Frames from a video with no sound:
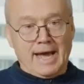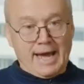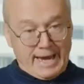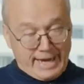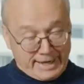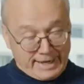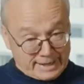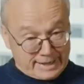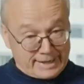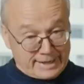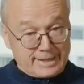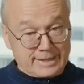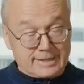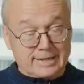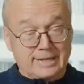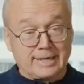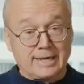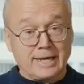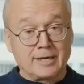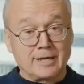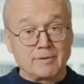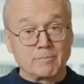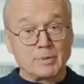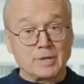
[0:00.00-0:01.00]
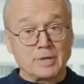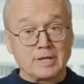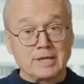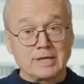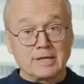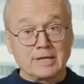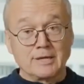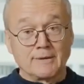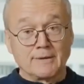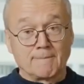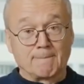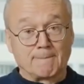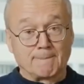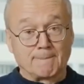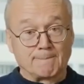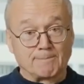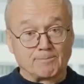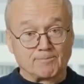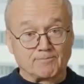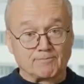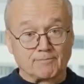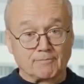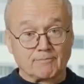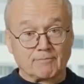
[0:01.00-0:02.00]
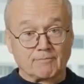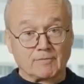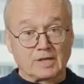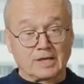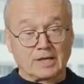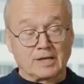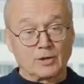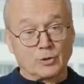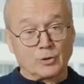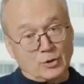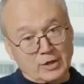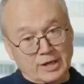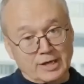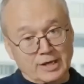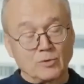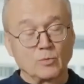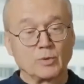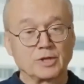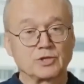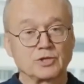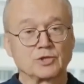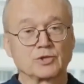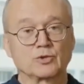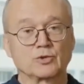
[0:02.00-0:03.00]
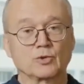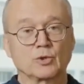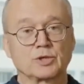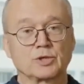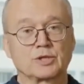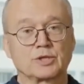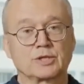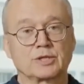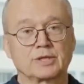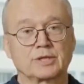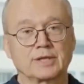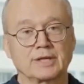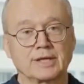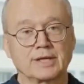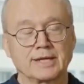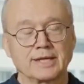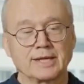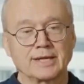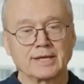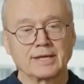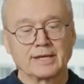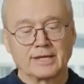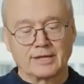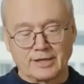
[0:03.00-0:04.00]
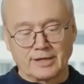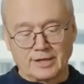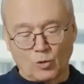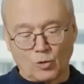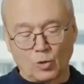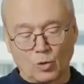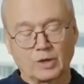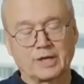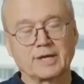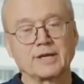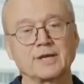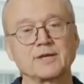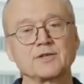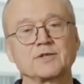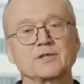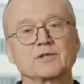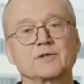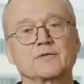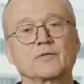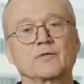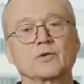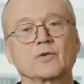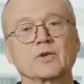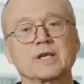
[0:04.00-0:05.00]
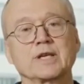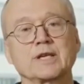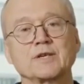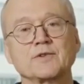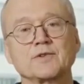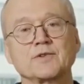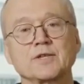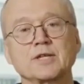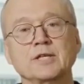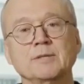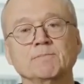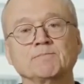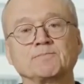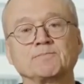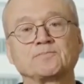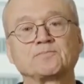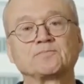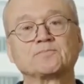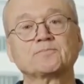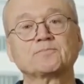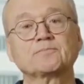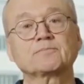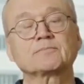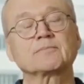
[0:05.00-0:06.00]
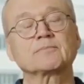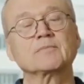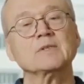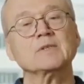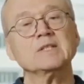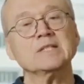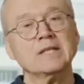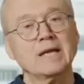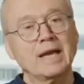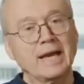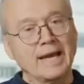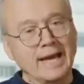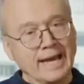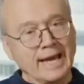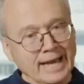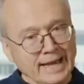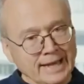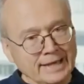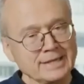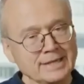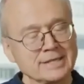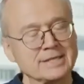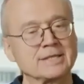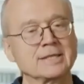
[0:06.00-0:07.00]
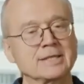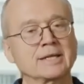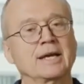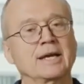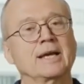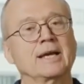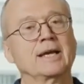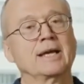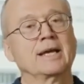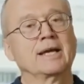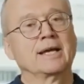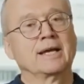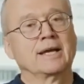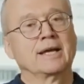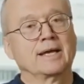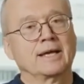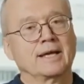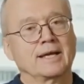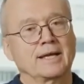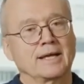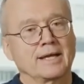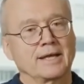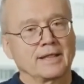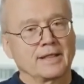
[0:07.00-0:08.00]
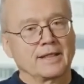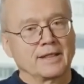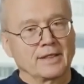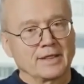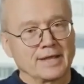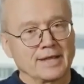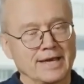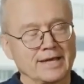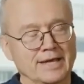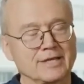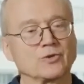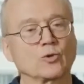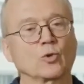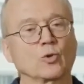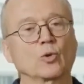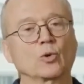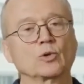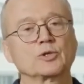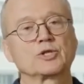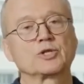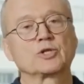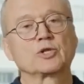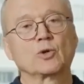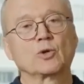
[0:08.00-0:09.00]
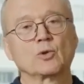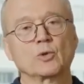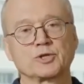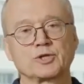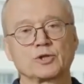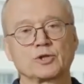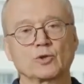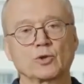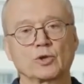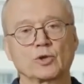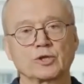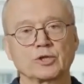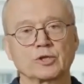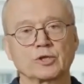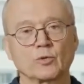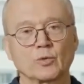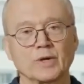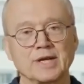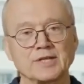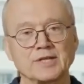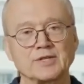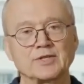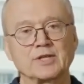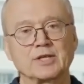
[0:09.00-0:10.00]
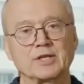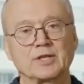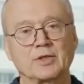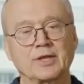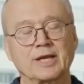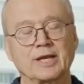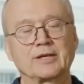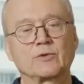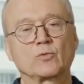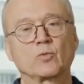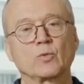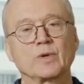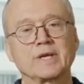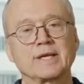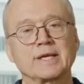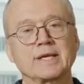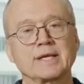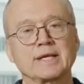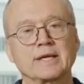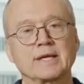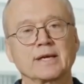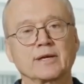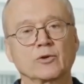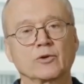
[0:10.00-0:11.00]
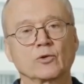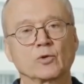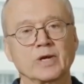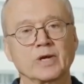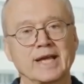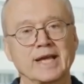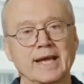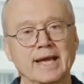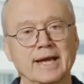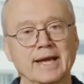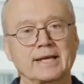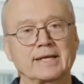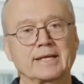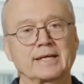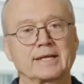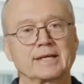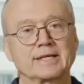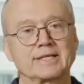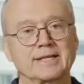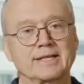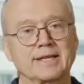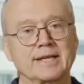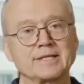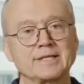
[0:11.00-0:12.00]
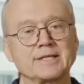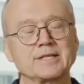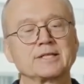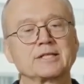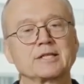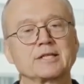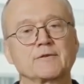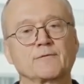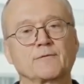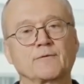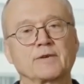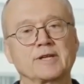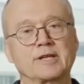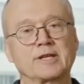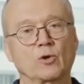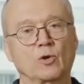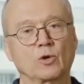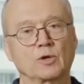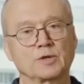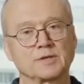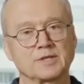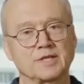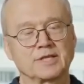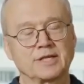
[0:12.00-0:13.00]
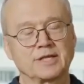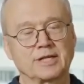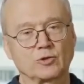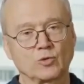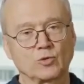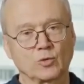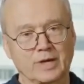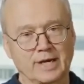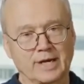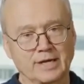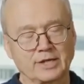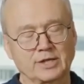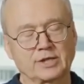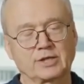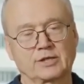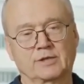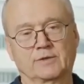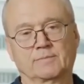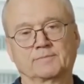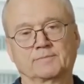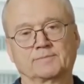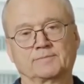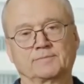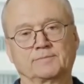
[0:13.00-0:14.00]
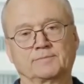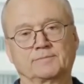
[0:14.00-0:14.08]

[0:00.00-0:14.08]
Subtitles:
And that can be a thing which is not in all cases very easy. And there is also a certain risk that we react sensitively on saturation.